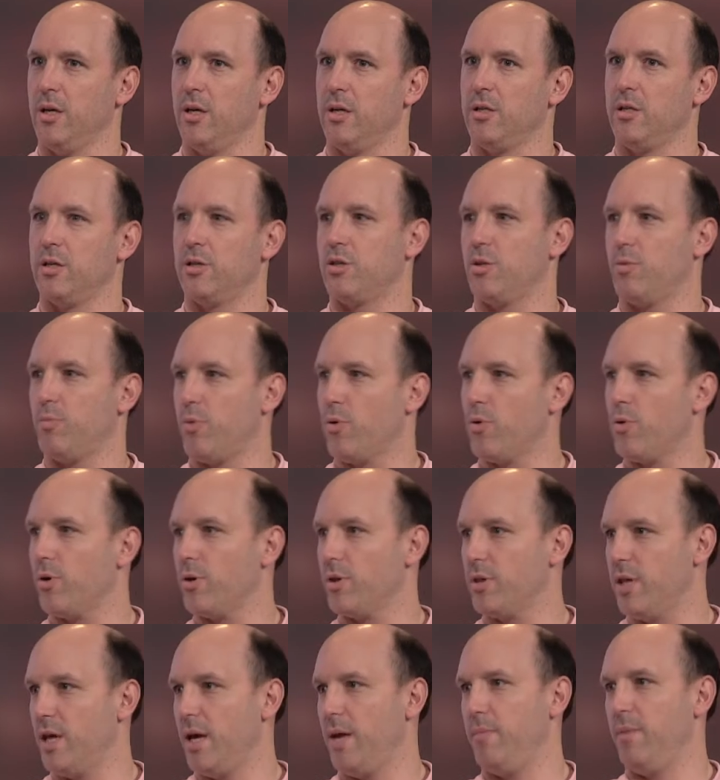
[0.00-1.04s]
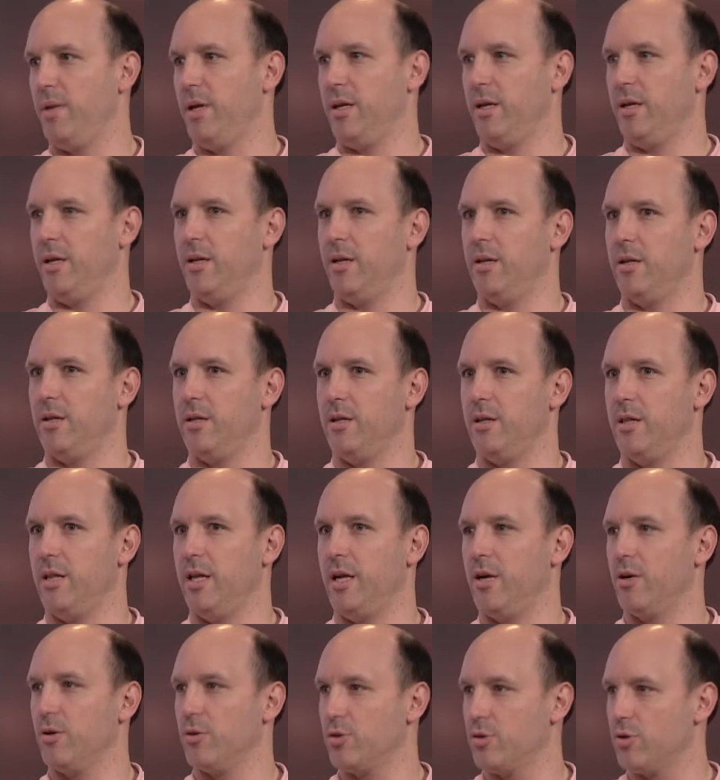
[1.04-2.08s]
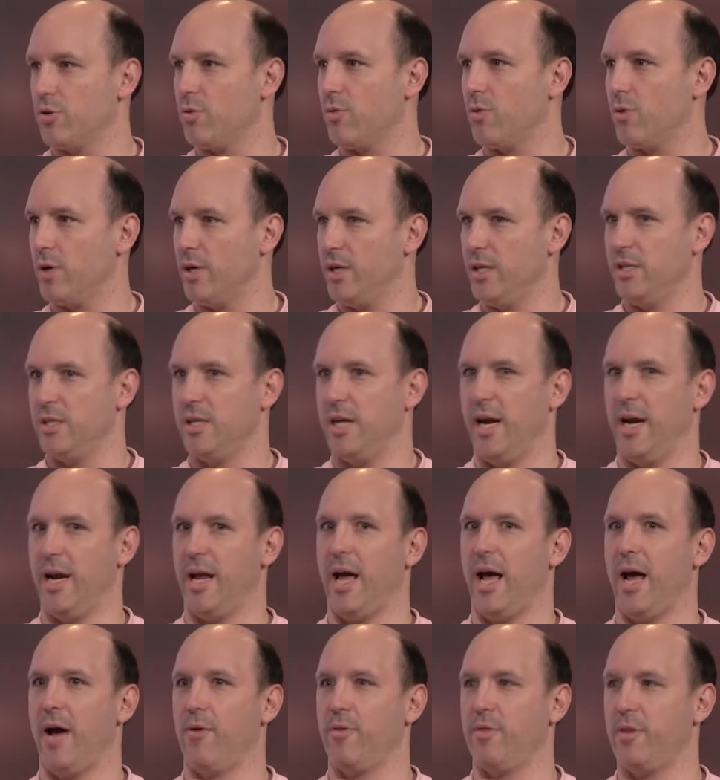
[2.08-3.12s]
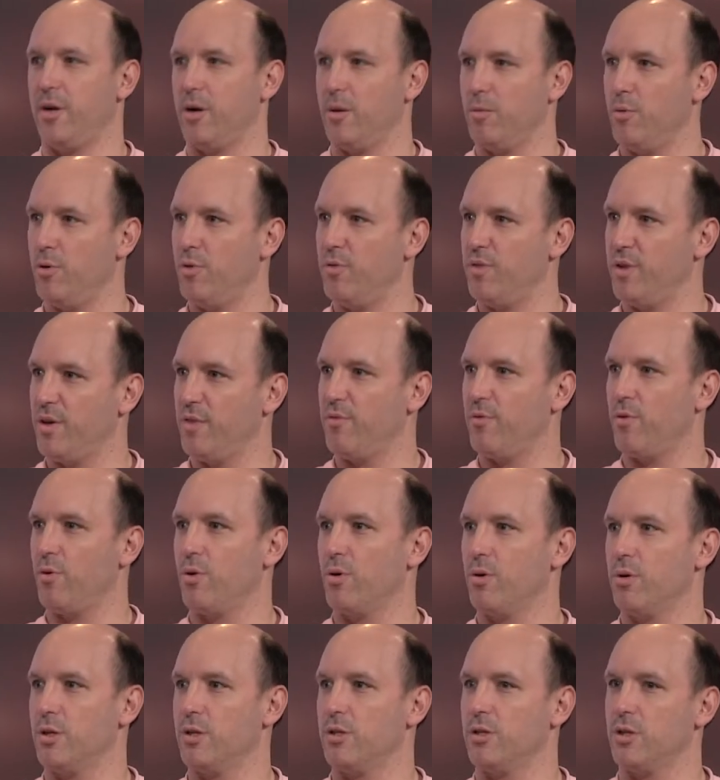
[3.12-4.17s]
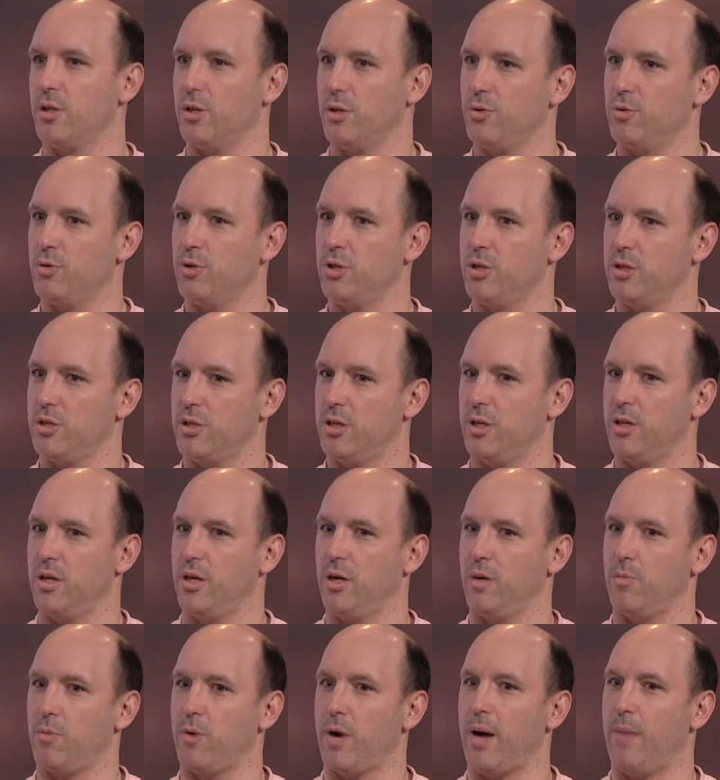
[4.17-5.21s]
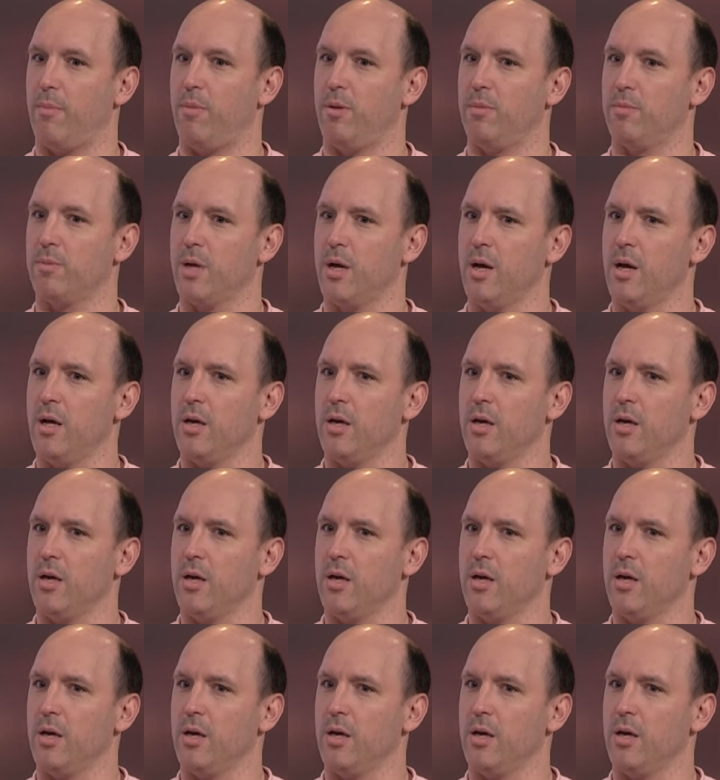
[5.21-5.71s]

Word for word: to support them in their stories and how they're moving forward and solutions to their problem.